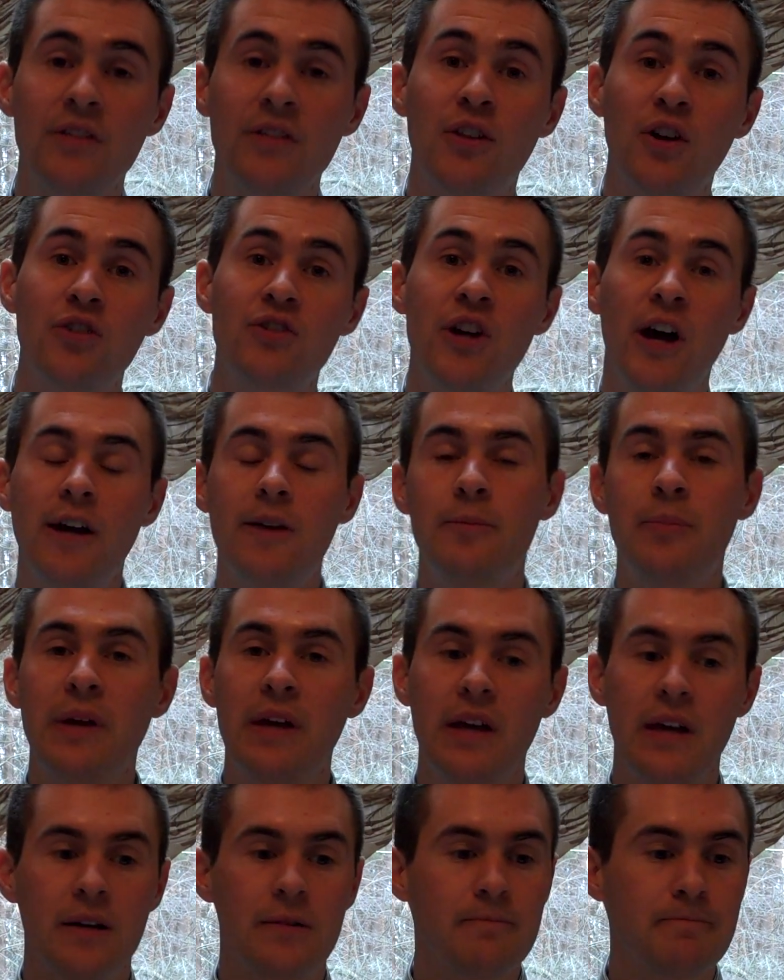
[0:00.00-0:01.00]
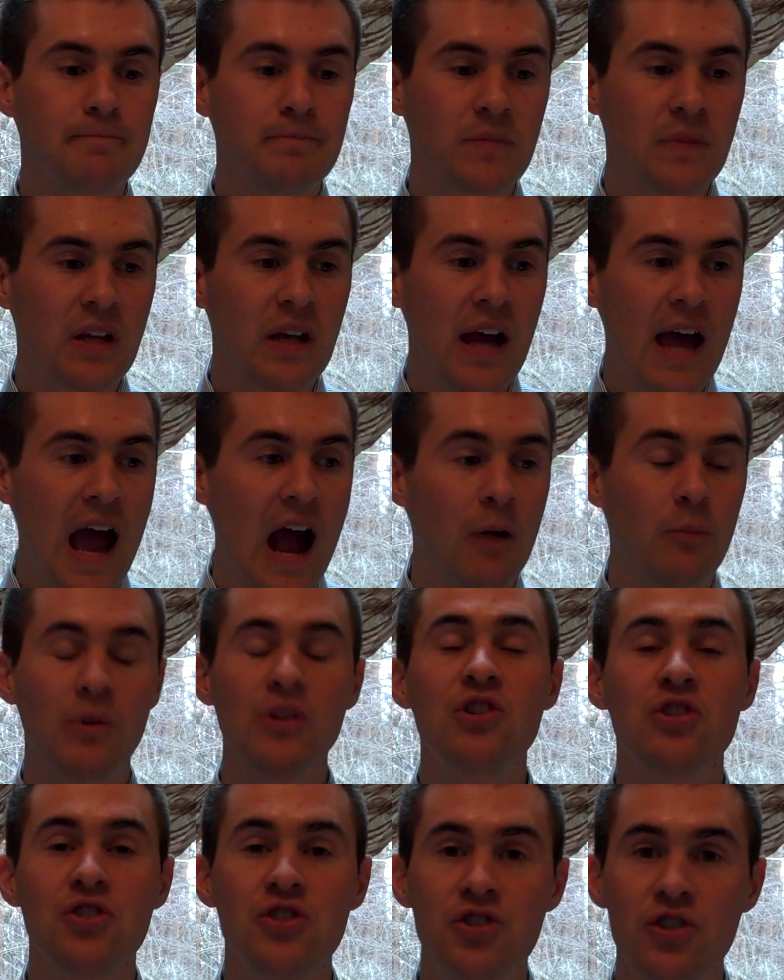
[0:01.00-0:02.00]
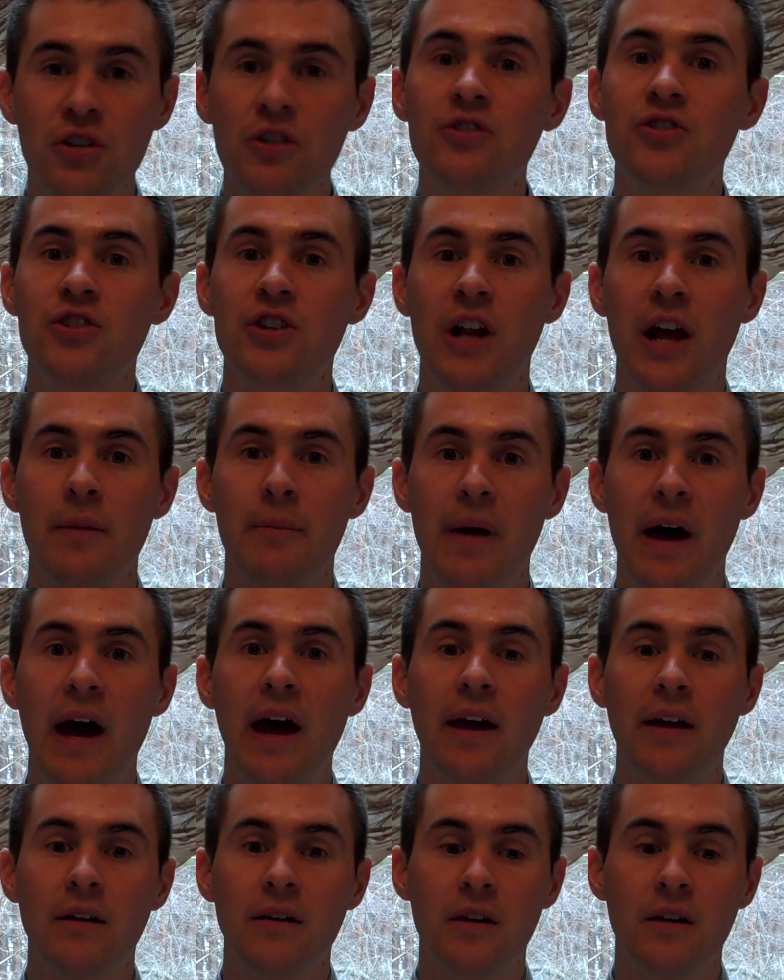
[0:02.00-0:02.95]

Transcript: They're typing, how much insurance should I buy?